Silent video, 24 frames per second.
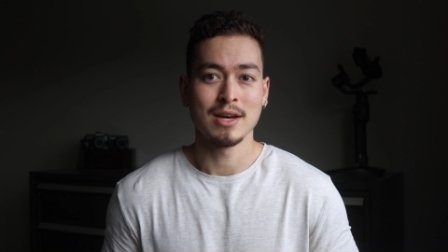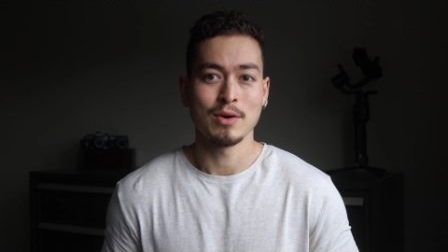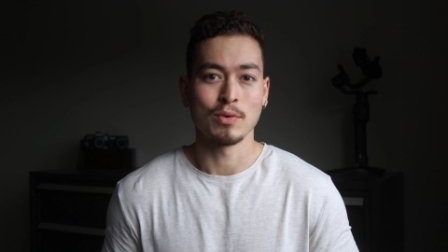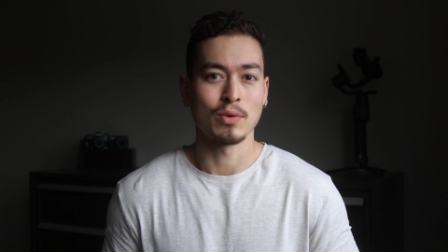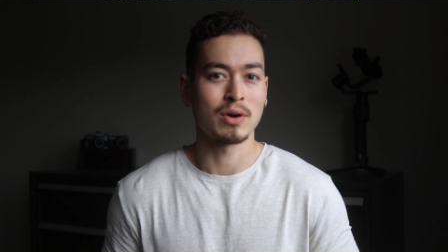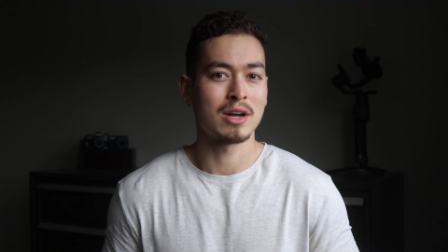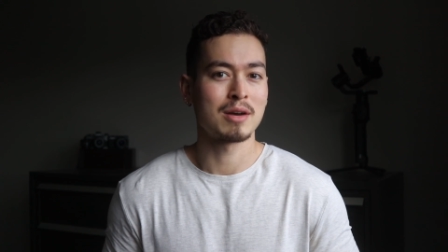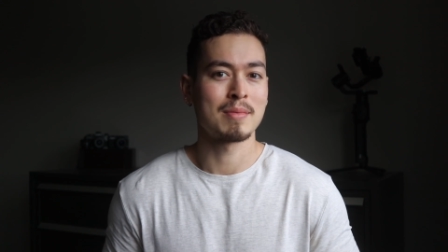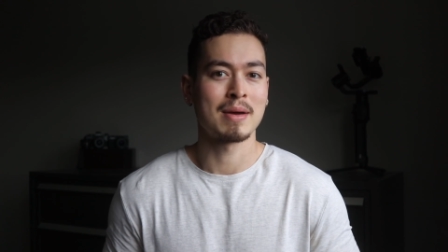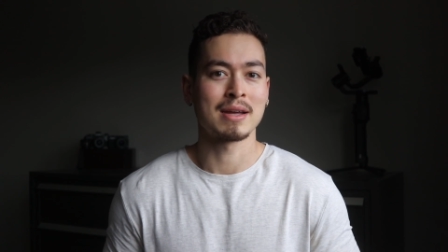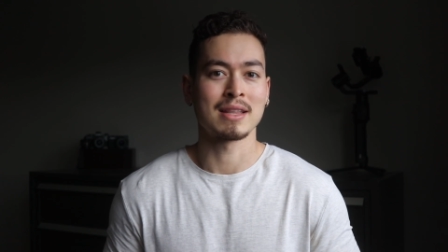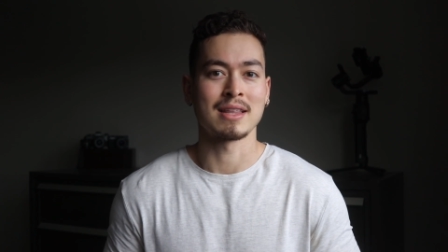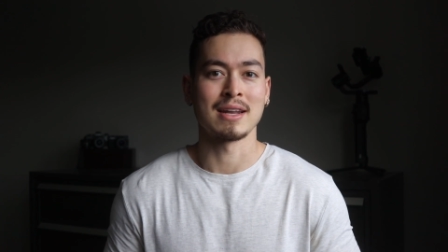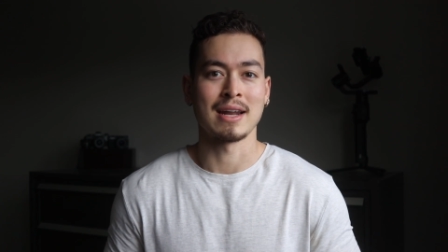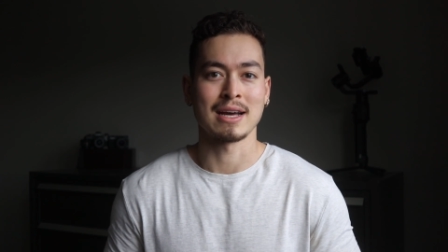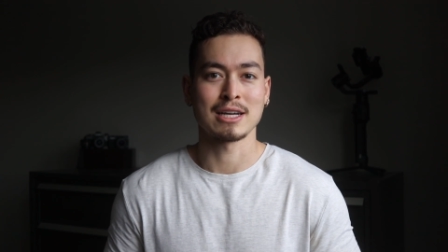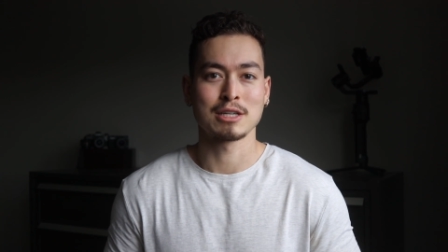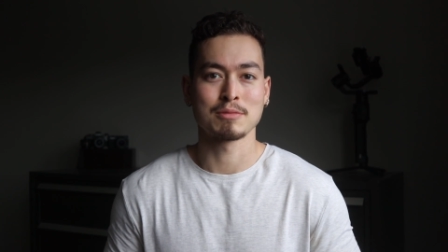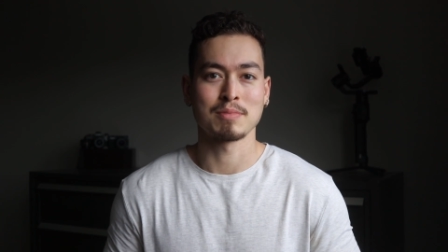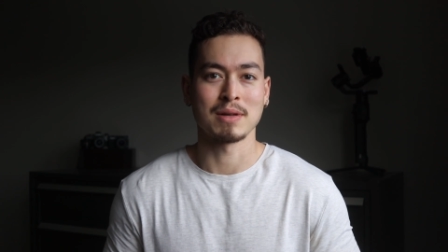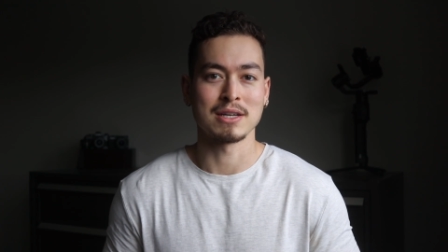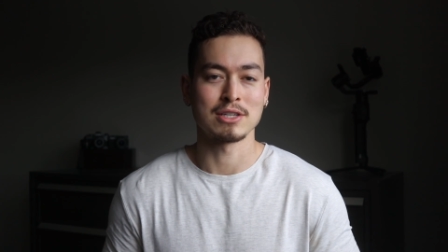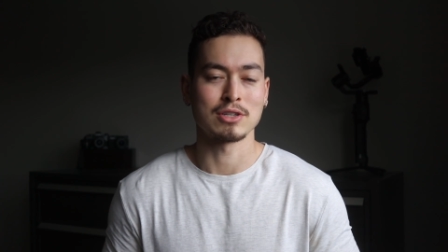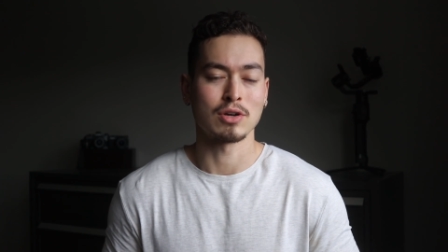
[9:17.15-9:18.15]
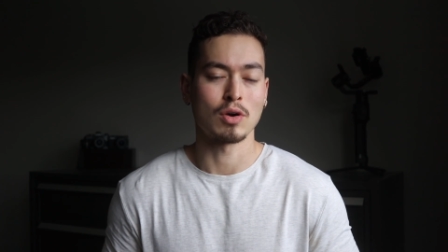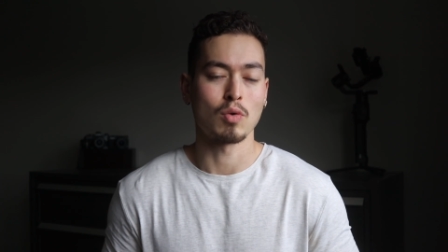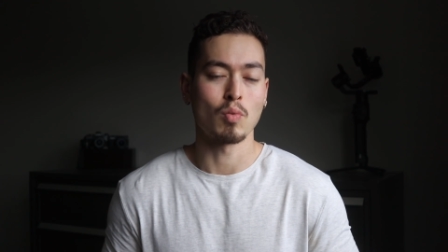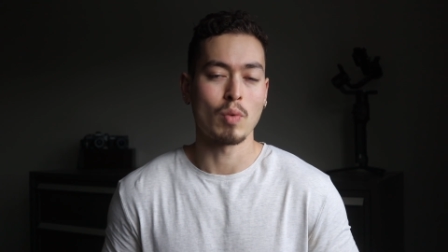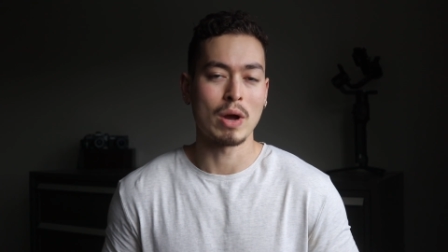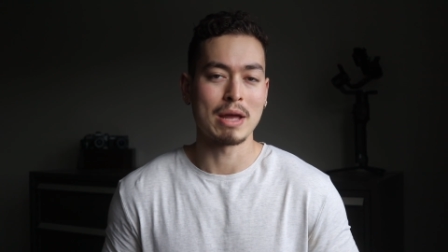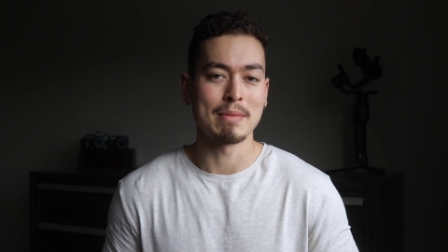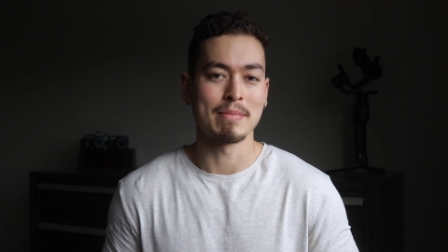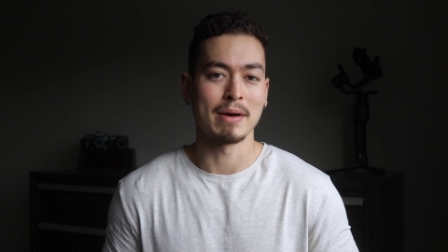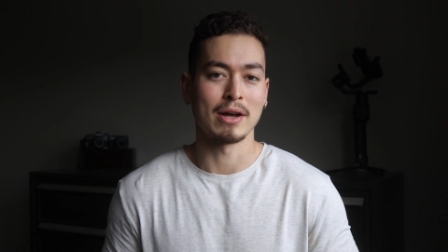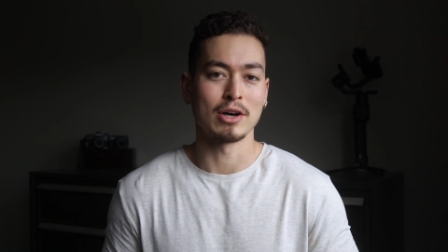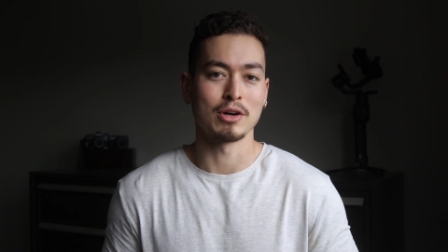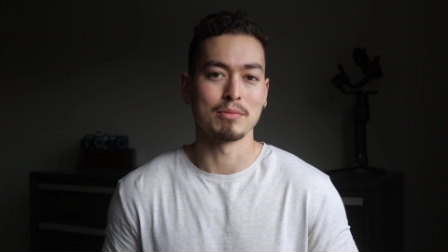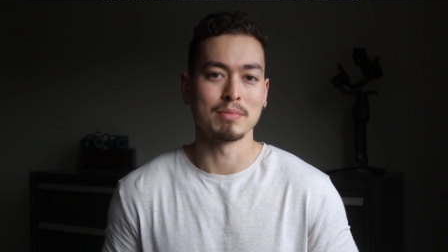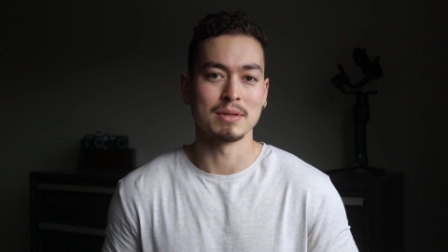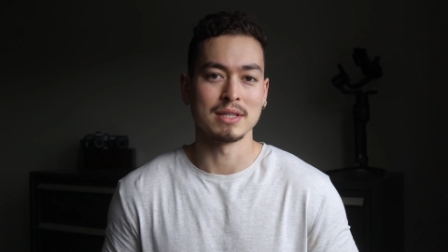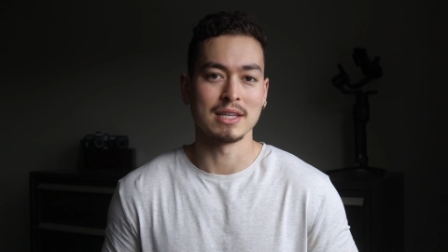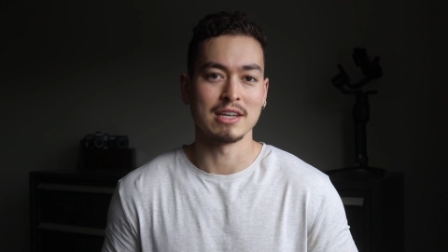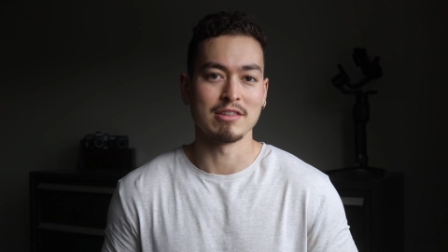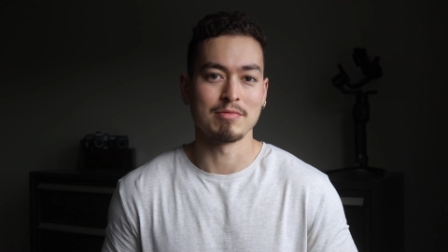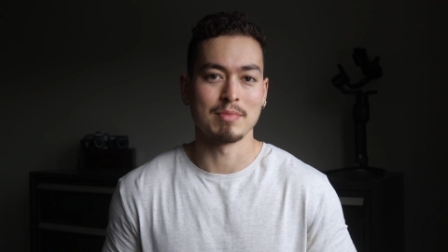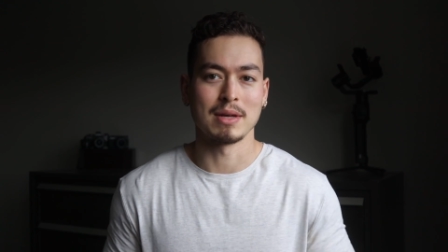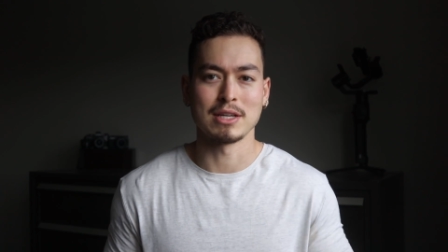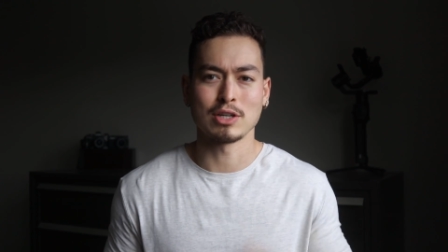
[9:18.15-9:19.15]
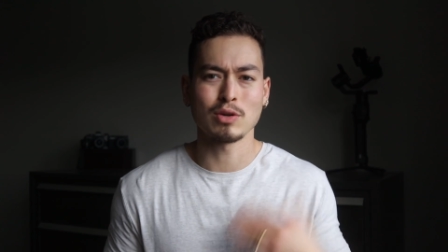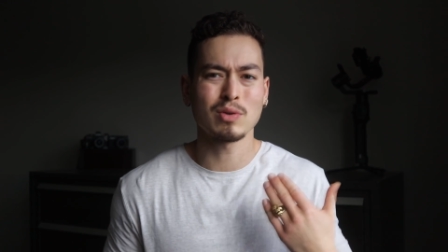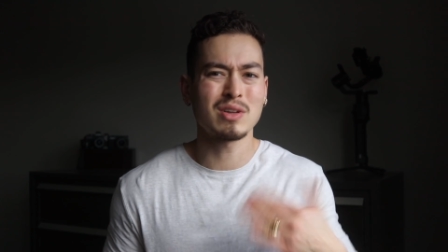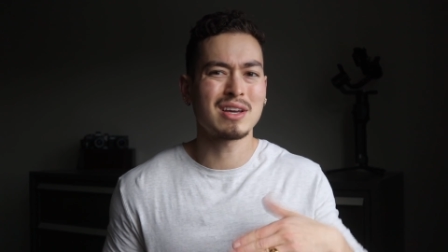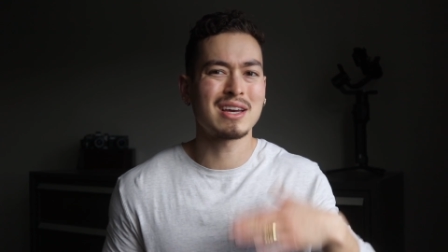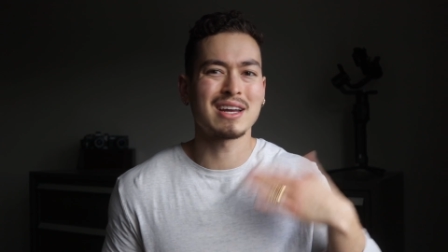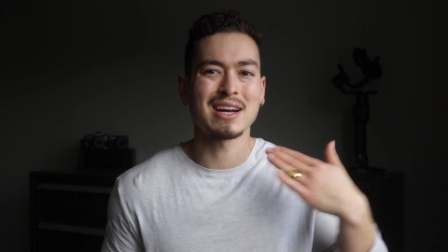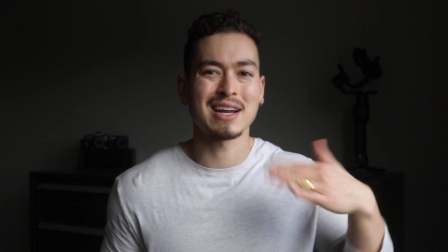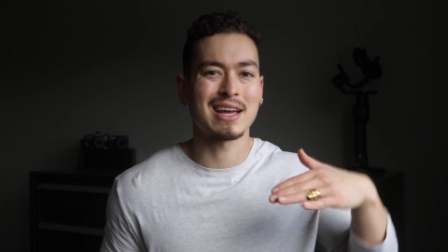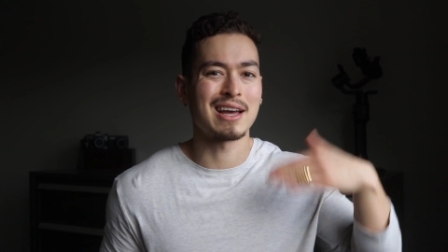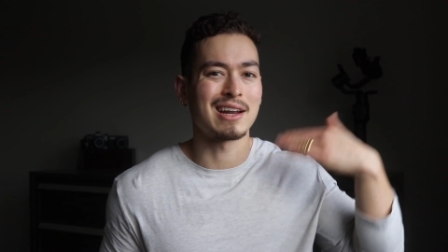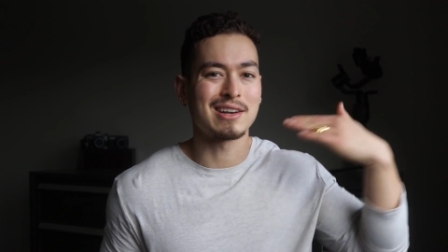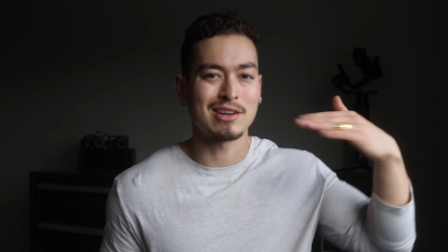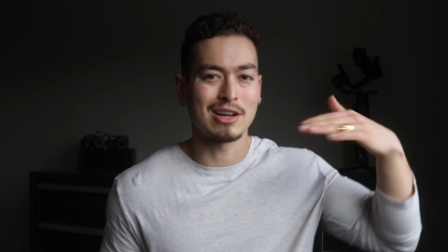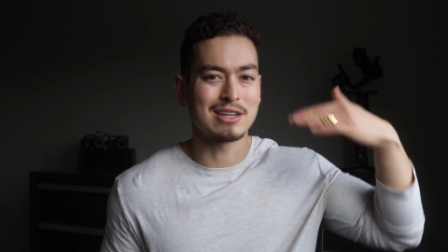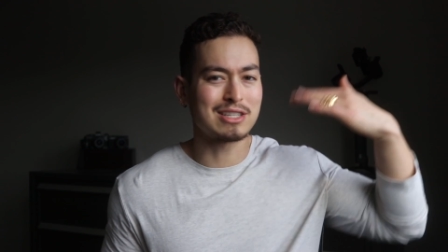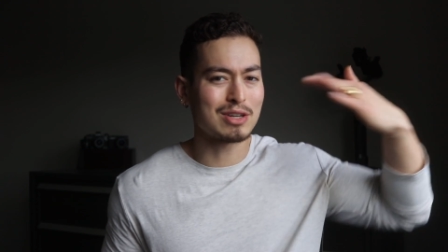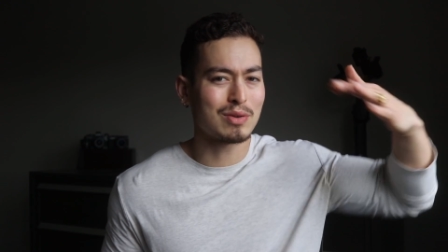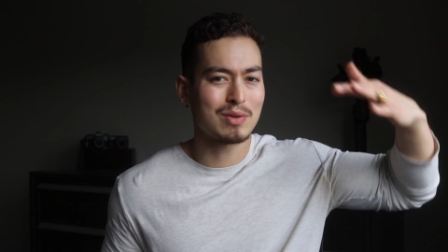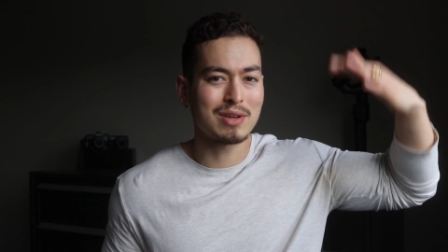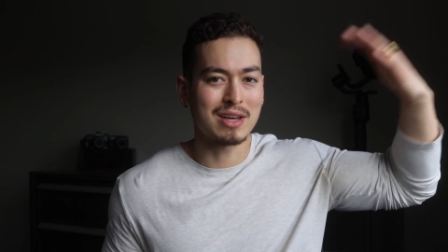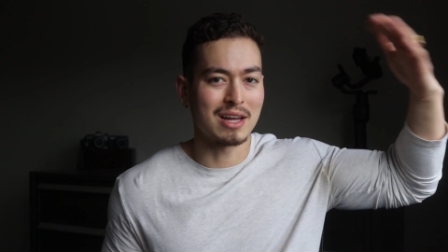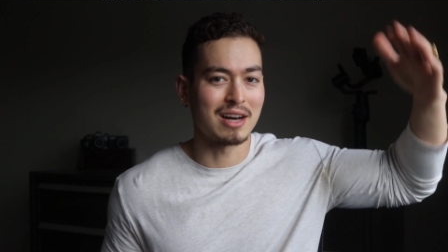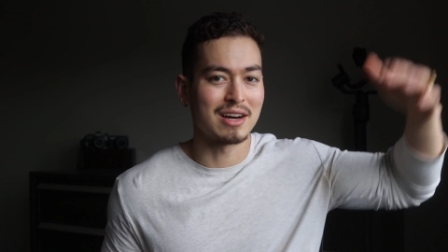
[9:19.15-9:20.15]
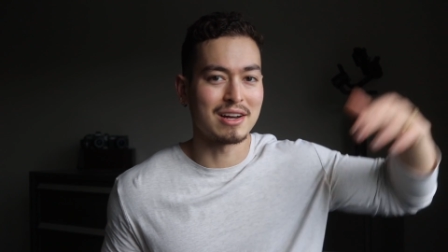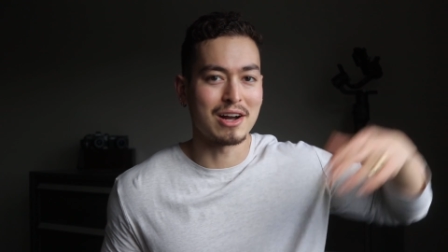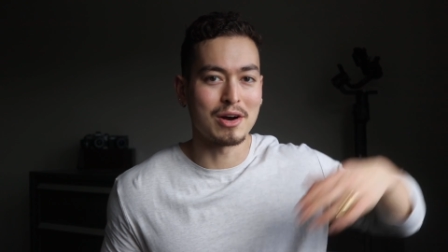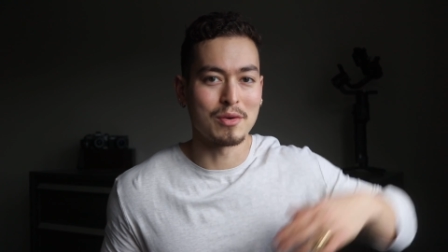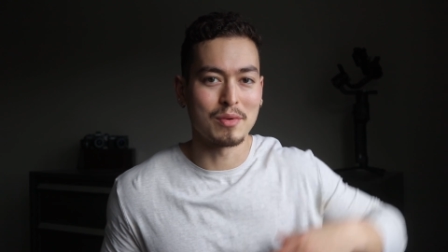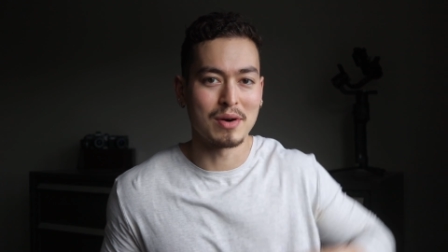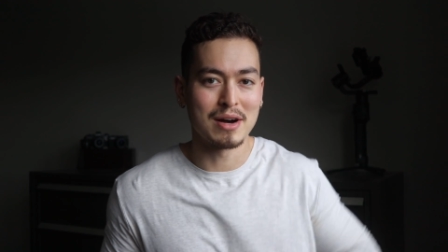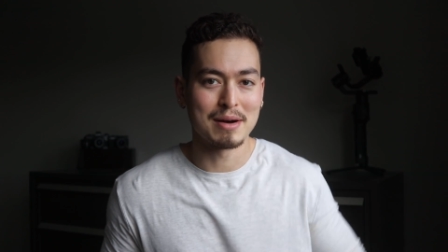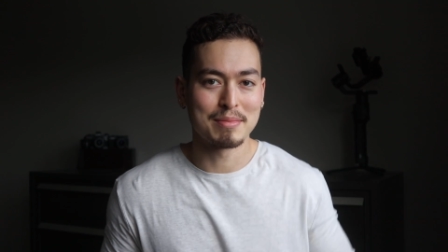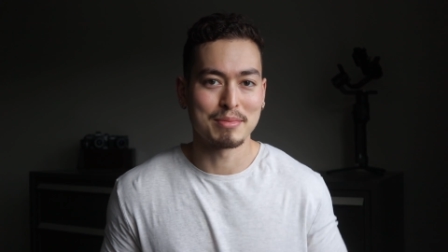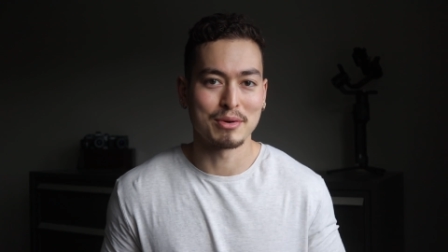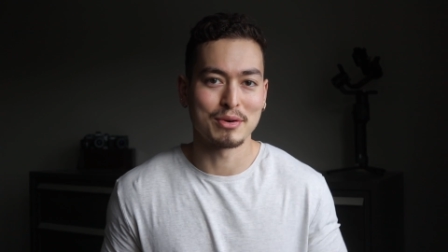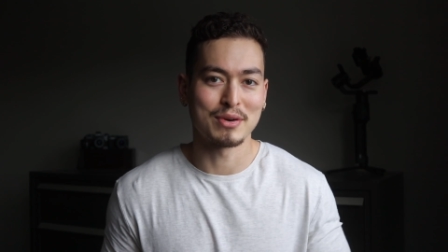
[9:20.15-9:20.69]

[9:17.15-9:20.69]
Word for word: We're gonna make the next place look way better. Believe me, it's only gonna get it's only gonna go up.